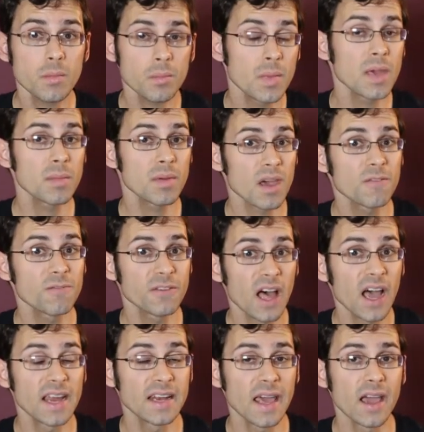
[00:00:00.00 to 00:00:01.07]
Maybe I'll
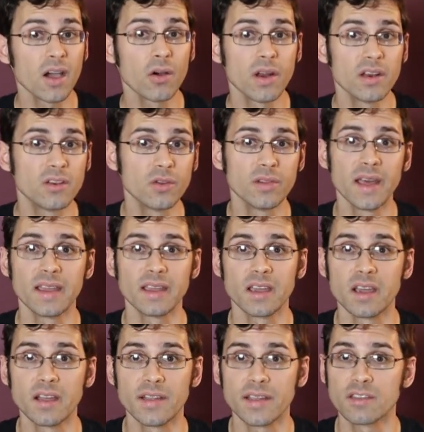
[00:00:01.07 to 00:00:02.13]
fly down and do like
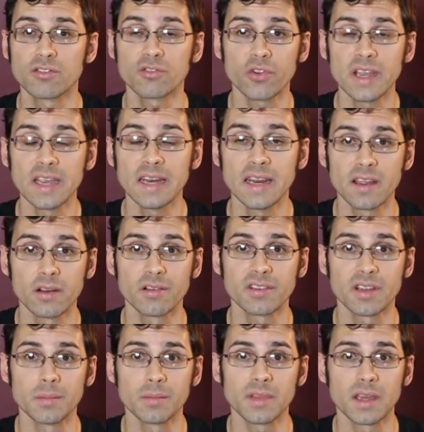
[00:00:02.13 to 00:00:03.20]
a screening or
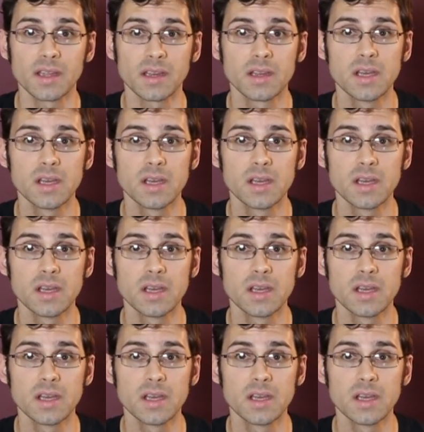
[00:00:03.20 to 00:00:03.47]
something.